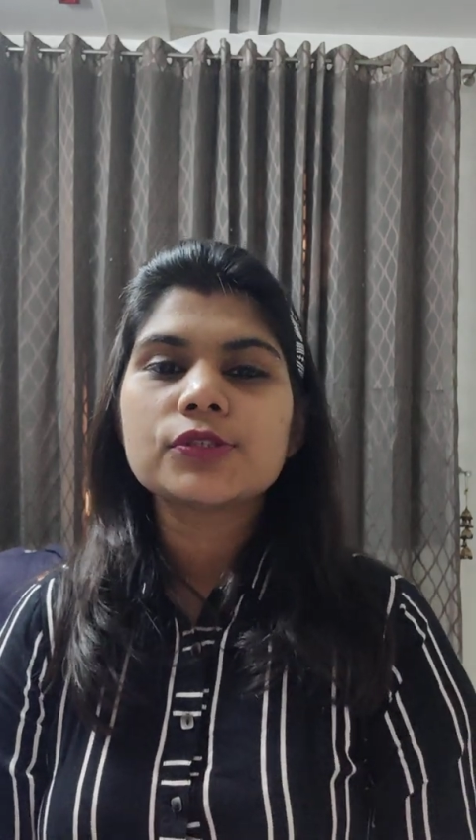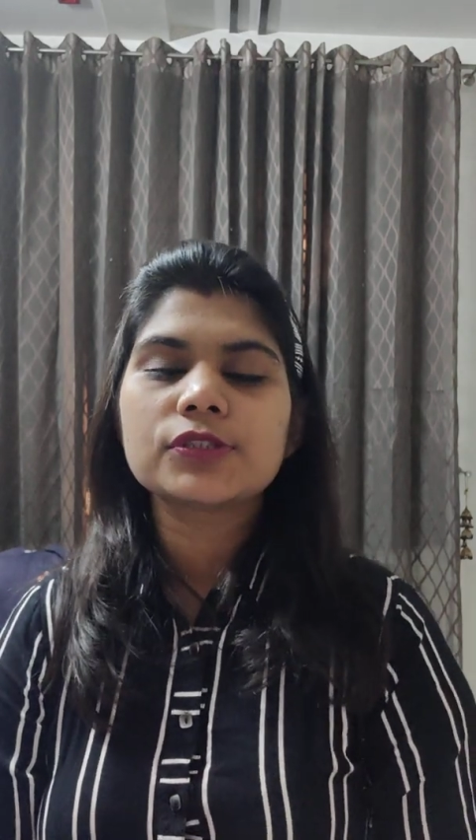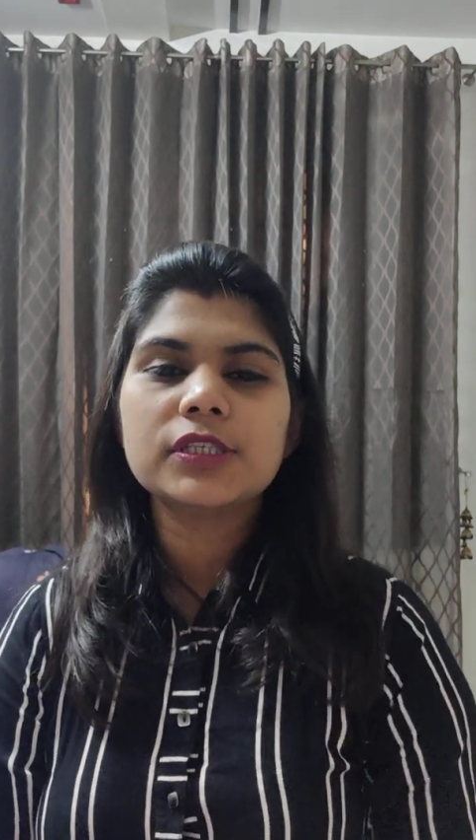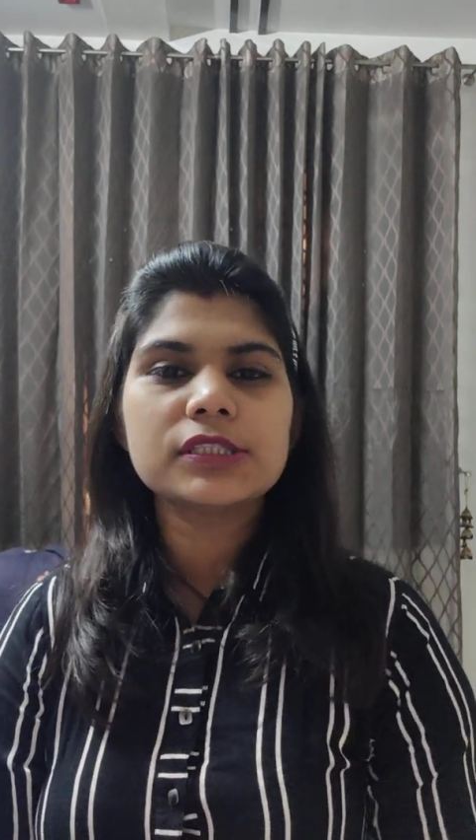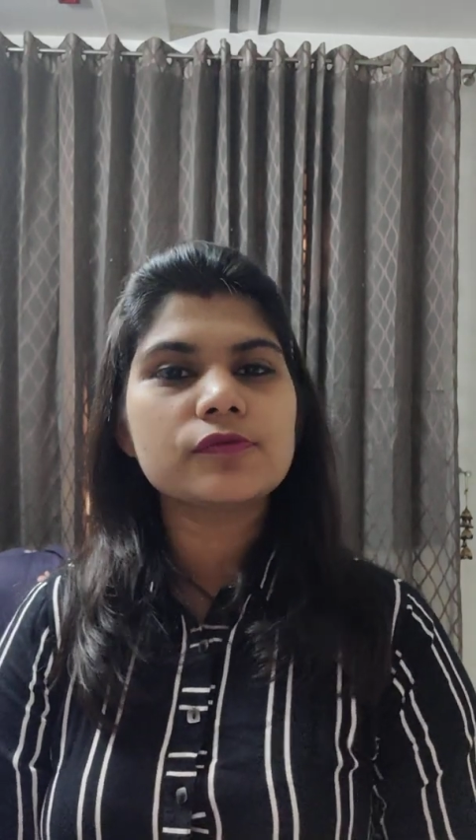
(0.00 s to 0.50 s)

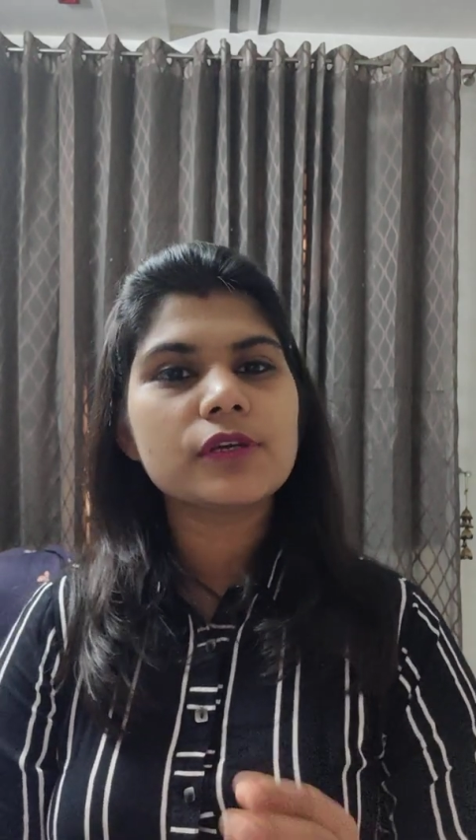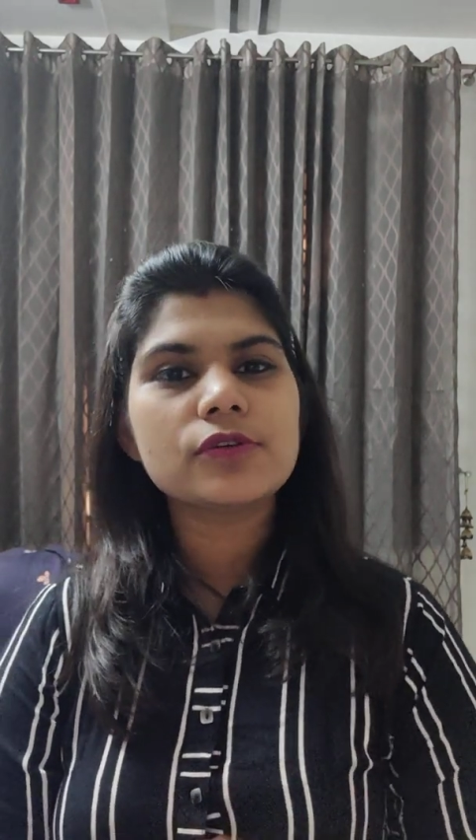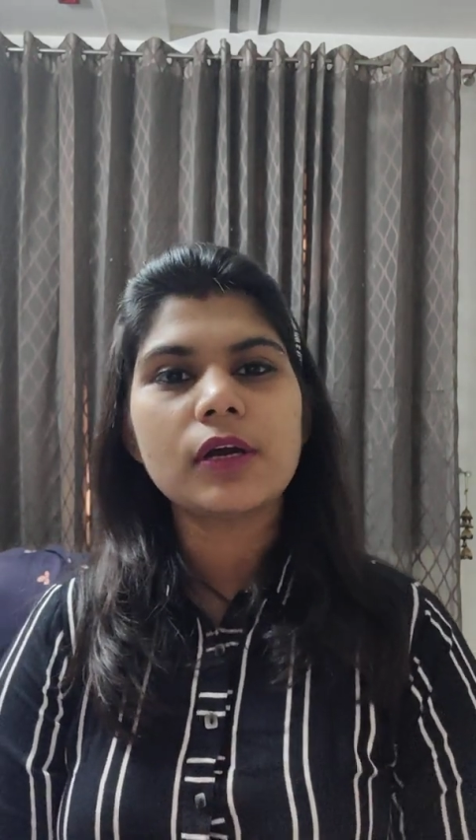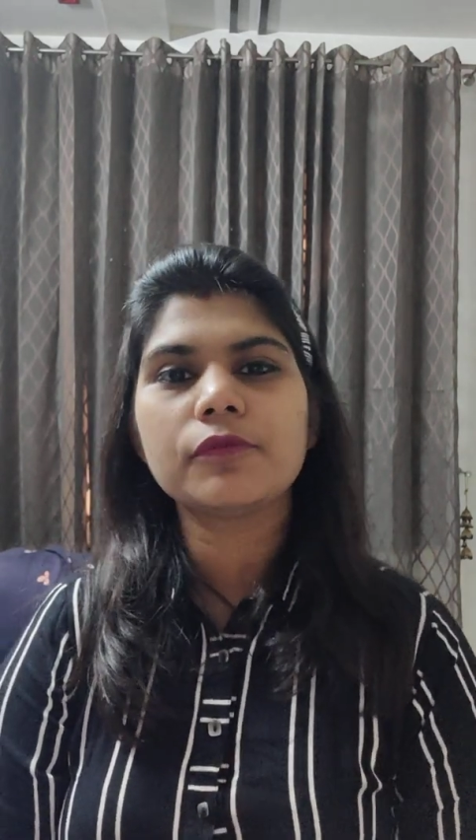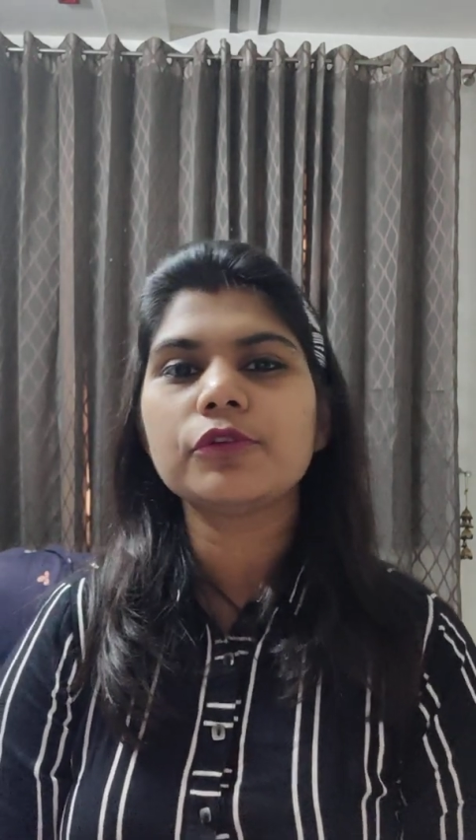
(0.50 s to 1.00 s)
So this way
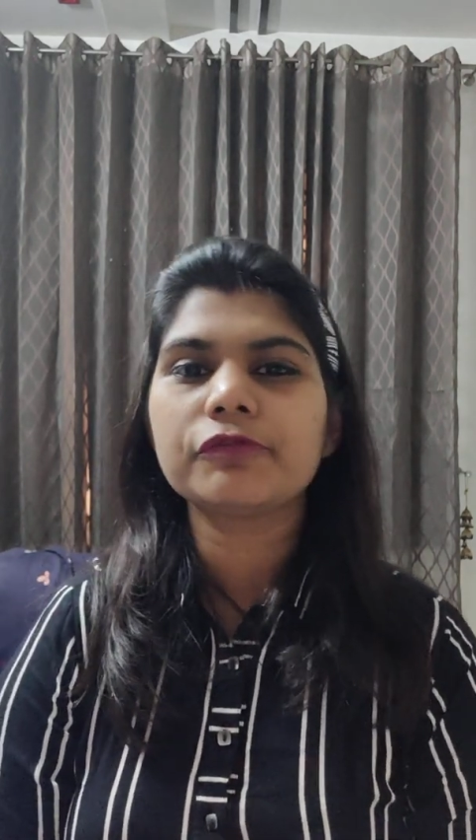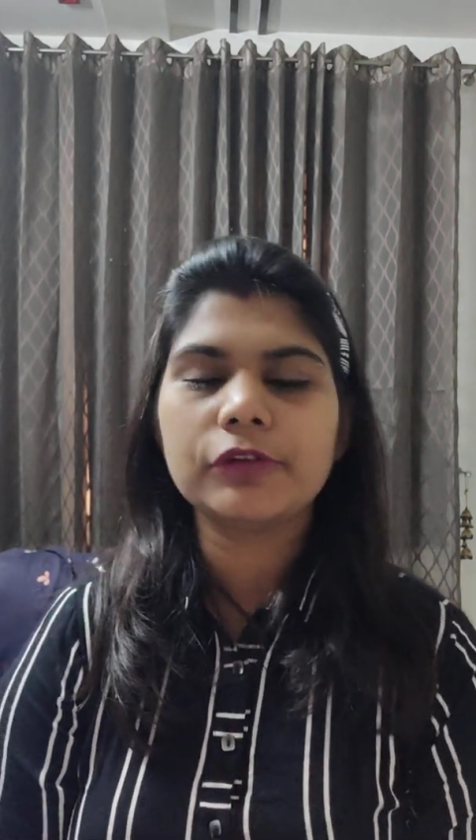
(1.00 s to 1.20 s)
you have to